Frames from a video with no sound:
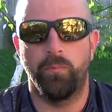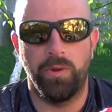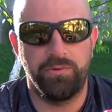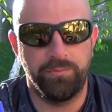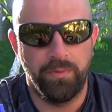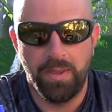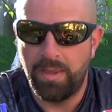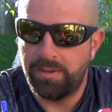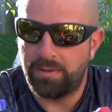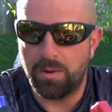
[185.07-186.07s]
which,
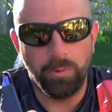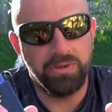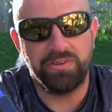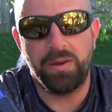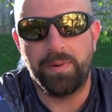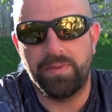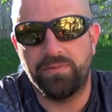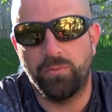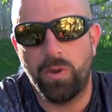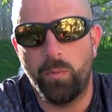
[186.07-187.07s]
you know, I'm really excited about
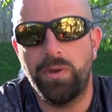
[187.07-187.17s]
this as well.